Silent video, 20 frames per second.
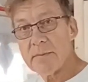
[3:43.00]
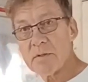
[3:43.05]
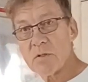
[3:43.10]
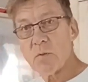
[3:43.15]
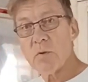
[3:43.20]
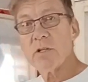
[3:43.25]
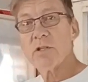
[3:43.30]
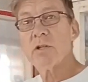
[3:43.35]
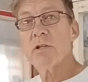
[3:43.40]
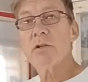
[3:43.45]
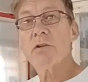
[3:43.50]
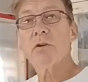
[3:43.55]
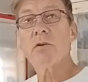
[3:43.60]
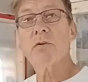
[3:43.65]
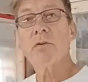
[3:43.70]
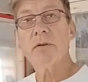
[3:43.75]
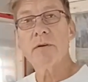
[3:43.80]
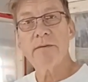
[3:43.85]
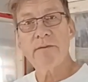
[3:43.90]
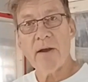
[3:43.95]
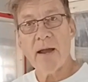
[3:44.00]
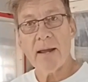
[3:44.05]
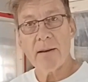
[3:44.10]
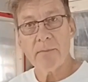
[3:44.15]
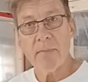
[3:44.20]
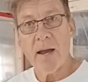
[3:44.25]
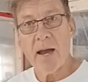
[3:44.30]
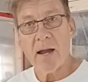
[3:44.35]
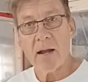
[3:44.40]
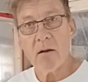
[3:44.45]
switch and turn the fan
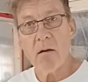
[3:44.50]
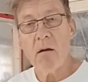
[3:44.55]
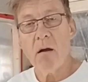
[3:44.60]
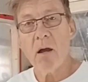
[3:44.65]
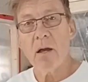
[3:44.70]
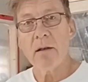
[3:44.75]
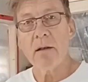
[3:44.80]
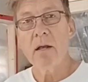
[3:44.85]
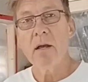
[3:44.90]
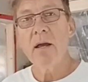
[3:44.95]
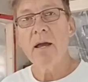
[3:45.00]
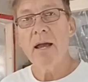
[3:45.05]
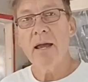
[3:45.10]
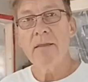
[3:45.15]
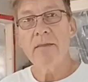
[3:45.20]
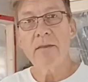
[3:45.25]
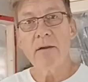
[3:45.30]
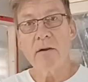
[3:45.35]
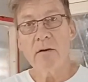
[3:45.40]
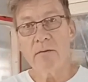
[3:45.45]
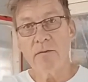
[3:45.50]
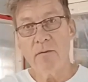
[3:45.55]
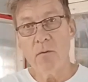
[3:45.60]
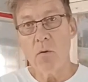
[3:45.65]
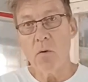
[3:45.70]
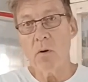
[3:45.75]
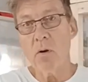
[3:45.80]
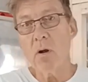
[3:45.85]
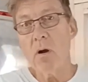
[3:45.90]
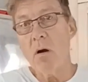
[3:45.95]
back on, and
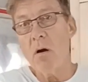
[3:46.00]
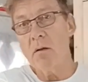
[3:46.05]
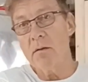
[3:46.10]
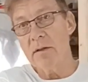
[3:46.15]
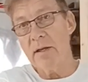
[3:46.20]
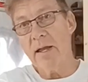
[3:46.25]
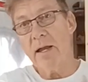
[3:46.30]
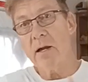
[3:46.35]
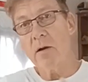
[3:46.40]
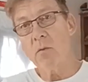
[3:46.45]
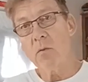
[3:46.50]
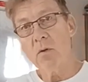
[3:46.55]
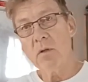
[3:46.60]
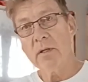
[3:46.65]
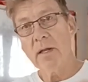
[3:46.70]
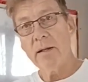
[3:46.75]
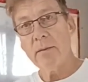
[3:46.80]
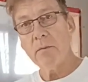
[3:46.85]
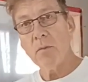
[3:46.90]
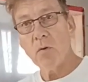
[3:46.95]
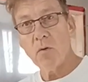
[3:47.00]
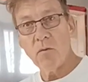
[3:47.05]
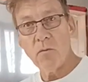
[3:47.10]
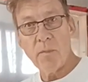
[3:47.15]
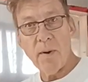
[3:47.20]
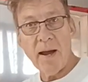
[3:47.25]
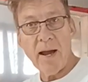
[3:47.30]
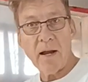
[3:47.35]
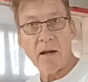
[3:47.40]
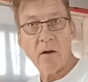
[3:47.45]
therefore all the air will then move
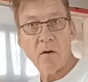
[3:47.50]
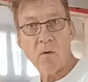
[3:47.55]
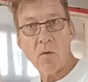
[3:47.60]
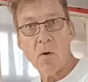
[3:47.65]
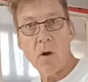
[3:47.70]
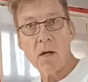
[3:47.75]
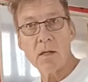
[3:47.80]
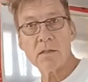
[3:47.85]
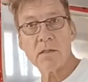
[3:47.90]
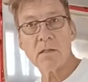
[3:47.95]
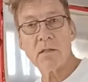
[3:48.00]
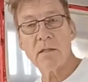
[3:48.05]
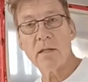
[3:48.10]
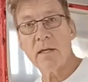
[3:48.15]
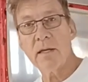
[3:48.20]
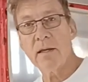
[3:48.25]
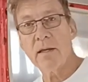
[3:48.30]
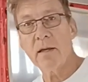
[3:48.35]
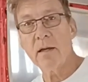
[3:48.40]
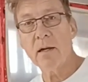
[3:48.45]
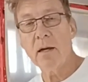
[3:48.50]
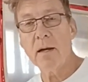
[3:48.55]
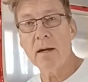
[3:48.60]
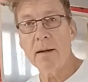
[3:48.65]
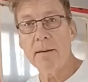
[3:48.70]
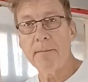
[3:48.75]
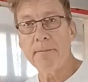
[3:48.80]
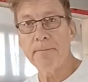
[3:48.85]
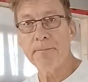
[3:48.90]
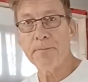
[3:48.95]
back across the
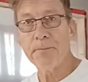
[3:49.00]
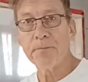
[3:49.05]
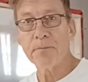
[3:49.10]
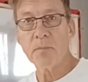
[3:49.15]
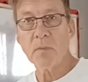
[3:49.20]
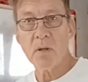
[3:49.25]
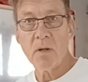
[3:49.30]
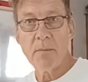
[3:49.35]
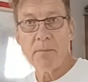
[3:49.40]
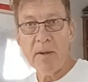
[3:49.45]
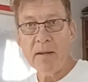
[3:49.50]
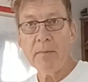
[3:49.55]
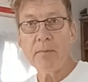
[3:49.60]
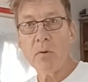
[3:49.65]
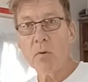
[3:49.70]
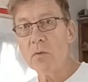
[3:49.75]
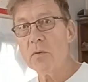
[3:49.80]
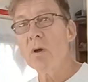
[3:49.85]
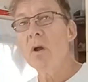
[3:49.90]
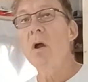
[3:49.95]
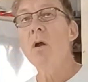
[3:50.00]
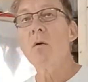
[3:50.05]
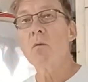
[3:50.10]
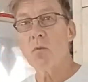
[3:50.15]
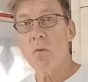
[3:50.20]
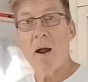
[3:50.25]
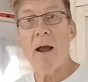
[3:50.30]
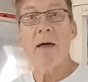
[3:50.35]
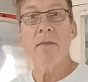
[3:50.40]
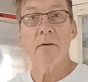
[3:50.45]
paint booth
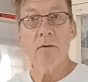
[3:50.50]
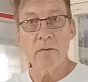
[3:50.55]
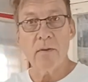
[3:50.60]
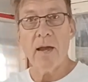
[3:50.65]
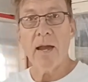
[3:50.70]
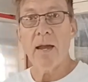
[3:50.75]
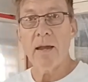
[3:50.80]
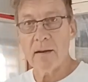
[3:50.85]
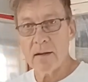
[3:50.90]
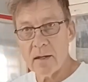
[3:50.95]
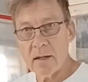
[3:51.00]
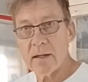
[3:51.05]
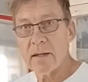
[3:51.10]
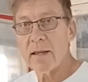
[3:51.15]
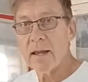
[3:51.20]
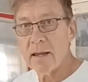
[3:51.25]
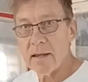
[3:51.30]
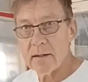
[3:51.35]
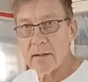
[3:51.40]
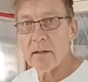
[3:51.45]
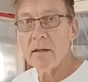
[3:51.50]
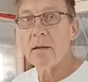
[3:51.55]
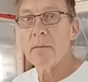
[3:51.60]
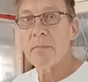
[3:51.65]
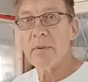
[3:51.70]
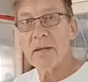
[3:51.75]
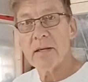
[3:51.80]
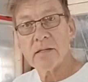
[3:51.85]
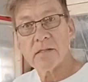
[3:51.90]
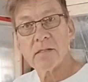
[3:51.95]
rather than, again,
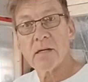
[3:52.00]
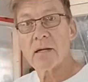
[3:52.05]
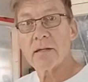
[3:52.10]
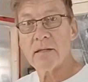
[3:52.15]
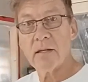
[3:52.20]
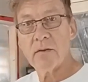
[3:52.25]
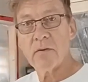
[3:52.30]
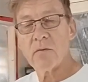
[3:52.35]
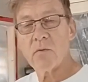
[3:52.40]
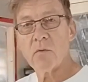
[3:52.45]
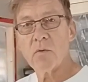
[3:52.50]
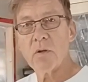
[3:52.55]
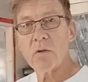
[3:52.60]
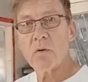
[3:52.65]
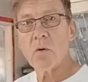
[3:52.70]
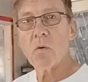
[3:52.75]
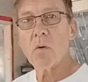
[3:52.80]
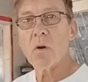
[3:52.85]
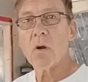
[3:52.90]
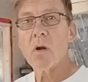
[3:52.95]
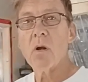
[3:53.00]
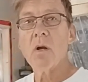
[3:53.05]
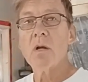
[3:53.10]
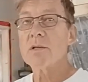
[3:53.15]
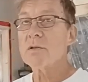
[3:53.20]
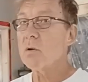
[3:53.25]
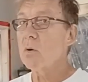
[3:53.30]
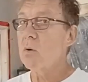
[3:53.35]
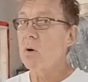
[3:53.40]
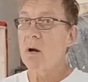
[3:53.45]
being sucked in through the door.
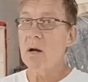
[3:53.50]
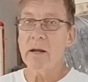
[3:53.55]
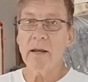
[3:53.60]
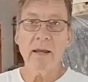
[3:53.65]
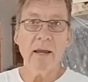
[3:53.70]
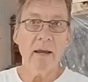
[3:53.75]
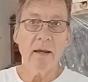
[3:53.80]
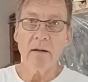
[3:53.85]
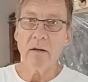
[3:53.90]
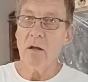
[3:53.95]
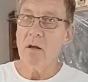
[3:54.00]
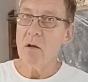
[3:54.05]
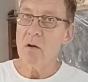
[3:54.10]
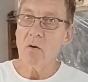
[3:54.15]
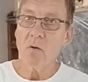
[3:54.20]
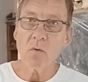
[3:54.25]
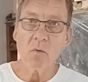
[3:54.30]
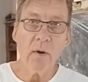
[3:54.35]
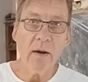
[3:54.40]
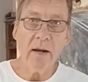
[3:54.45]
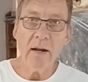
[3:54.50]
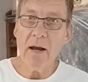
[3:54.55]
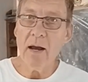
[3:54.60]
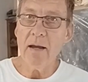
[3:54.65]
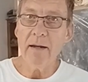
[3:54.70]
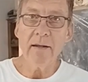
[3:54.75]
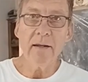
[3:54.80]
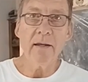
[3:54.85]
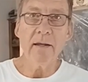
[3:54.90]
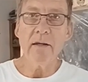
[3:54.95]
So again, great
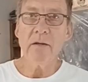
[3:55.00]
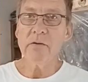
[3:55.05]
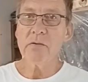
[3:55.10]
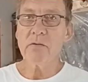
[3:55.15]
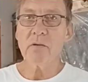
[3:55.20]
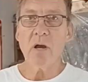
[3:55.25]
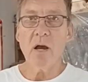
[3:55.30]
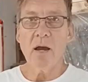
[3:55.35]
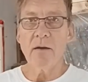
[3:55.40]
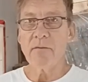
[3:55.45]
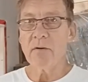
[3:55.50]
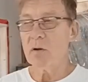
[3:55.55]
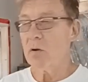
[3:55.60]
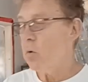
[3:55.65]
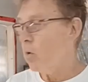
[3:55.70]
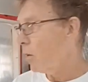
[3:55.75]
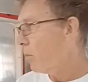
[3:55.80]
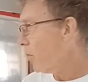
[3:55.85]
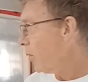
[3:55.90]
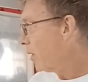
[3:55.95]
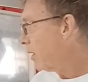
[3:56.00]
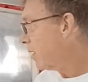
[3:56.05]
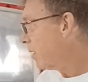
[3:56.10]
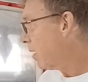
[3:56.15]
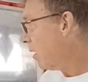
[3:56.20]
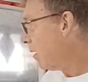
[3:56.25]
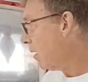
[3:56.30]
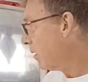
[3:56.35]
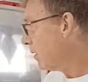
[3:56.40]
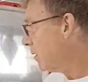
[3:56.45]
ideas. I've incorporated
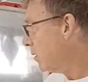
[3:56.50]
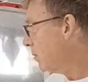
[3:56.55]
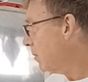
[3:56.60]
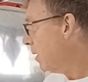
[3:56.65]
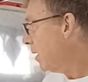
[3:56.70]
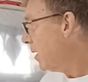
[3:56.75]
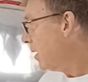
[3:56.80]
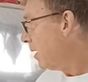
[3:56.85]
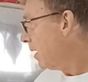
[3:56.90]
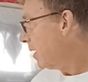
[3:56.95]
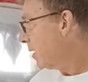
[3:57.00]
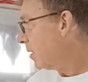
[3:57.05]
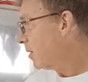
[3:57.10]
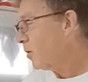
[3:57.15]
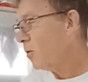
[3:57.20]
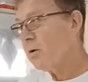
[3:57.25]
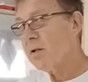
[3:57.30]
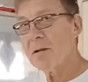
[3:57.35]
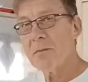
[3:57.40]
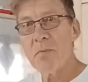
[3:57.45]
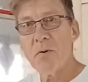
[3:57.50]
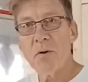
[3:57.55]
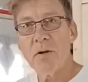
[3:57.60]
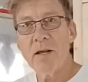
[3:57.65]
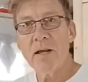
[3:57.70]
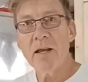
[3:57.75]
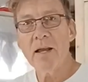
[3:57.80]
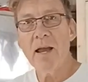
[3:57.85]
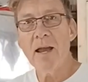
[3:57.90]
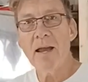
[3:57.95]
all of them, including
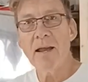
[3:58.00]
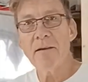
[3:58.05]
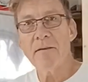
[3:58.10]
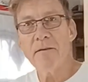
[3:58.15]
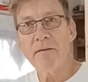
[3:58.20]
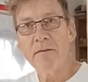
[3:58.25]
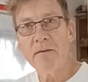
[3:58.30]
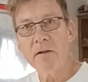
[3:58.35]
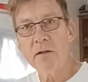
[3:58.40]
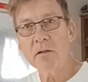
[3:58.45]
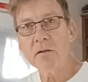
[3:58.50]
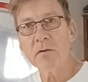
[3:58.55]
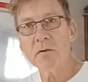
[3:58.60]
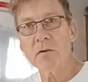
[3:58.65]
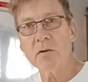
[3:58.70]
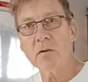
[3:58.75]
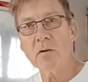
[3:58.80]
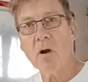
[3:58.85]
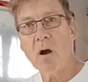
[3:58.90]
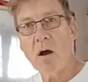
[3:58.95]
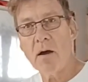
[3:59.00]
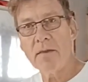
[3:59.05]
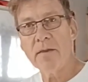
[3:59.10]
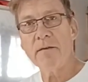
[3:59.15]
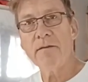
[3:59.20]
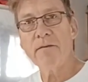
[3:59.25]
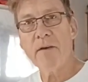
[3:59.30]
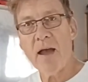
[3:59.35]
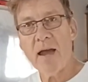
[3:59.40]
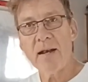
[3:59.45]
putting a filter on
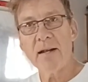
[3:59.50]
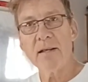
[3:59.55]
the fan